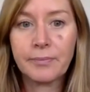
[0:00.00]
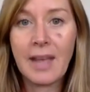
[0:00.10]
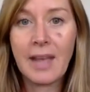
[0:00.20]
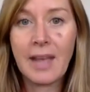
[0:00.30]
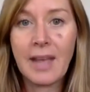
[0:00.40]

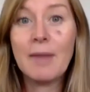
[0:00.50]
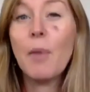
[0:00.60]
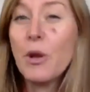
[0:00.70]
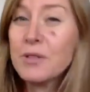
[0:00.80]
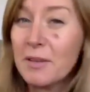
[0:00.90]
And most
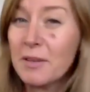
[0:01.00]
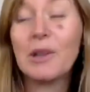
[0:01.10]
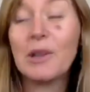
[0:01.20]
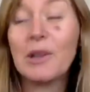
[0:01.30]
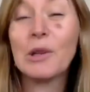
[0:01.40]
of them are
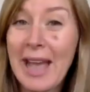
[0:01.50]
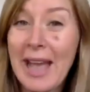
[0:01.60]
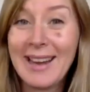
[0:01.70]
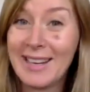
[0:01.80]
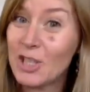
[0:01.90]
located in
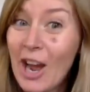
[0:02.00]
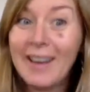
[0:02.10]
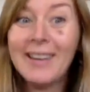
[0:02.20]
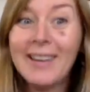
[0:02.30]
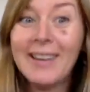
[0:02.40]
China.
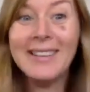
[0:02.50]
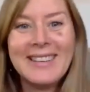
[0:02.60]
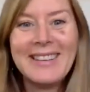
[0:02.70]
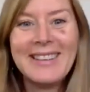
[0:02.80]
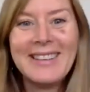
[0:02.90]

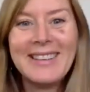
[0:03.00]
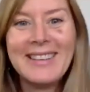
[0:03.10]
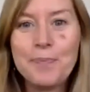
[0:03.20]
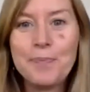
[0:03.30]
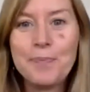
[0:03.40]

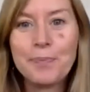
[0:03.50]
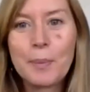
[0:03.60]
But